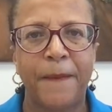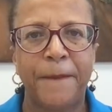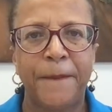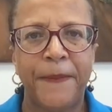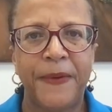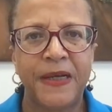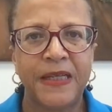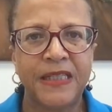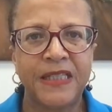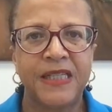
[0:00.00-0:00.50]

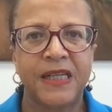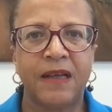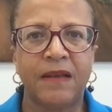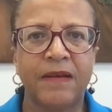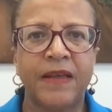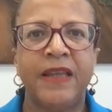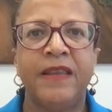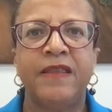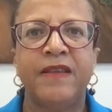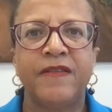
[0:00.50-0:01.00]
But
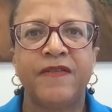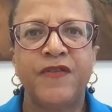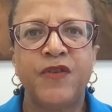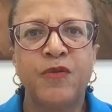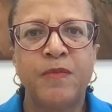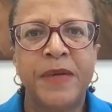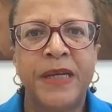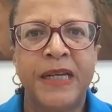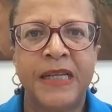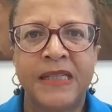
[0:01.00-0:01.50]
in the
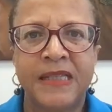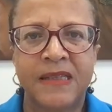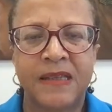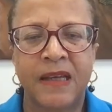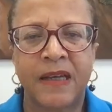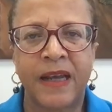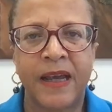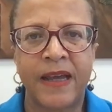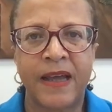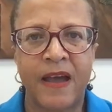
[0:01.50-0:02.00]
few minutes that I